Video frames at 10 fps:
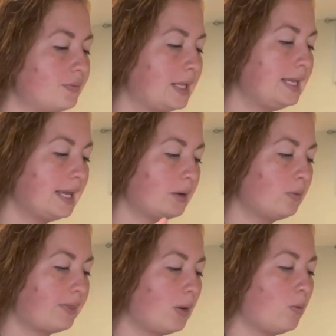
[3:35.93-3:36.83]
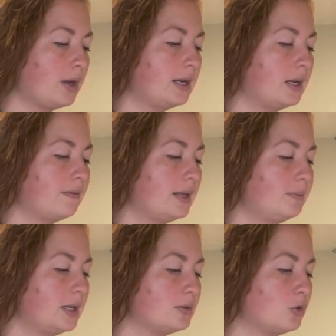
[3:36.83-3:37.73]
getting what they wanted out of it
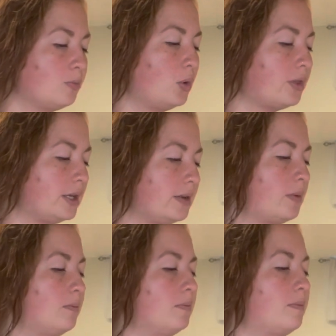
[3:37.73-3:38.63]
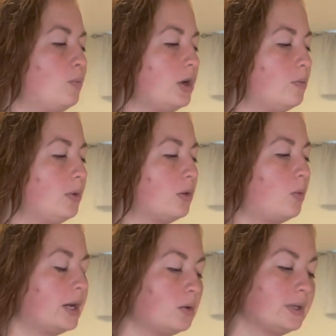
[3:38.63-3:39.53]
because we are both on different what you both
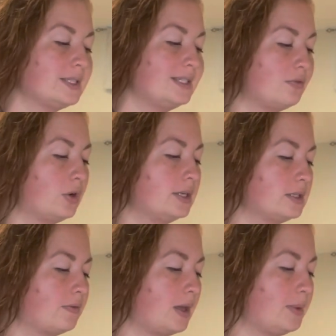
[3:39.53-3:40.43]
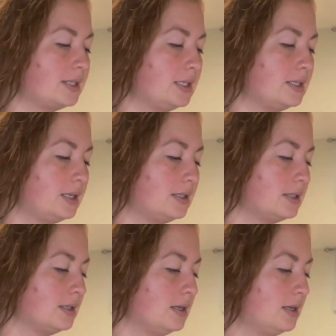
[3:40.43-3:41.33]
wanted was different if that makes any
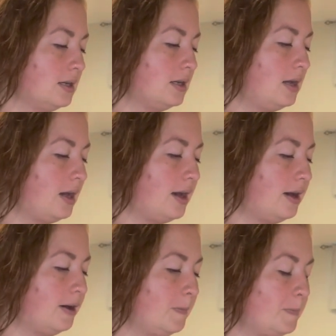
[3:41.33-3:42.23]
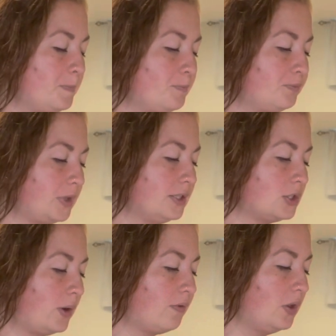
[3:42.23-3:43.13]
sense um, and
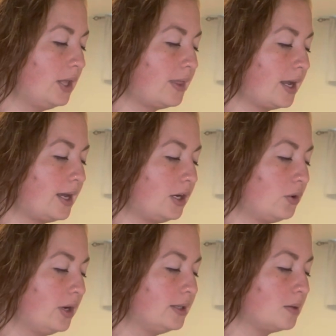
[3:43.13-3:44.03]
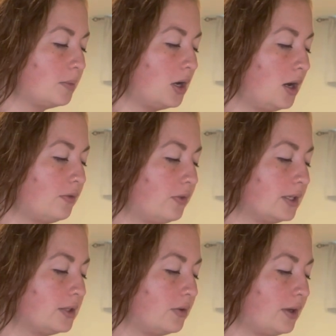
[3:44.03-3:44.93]
so i feel like that kind of created some
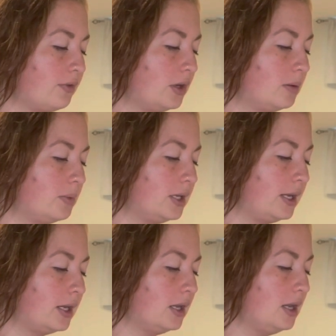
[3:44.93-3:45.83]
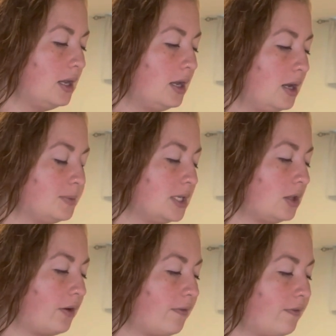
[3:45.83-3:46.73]
conflict there definitely could have been like I'm seeing a
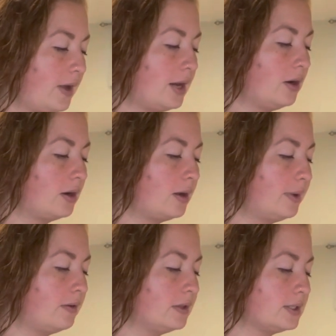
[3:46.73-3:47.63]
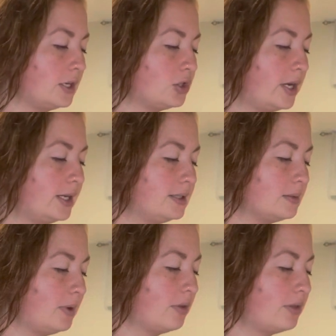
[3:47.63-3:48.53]
lot of fire come out of this like dragon's
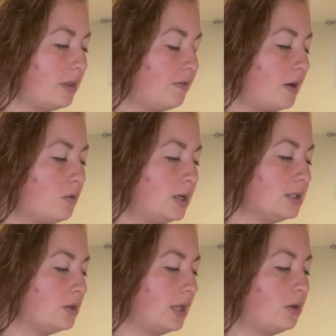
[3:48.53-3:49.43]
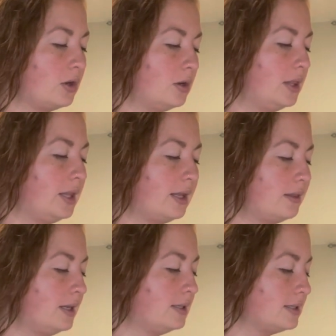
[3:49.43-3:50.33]
mouth on the five of wands. So like there could have been like
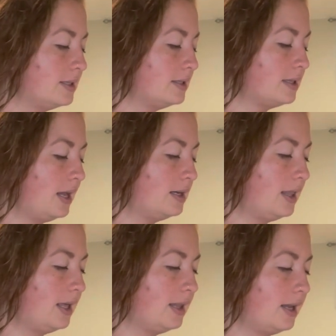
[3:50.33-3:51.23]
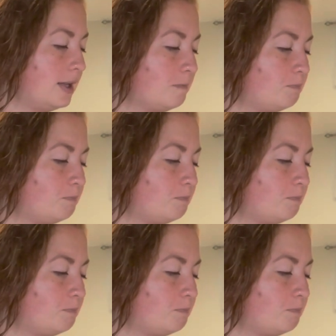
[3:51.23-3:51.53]
things said that like,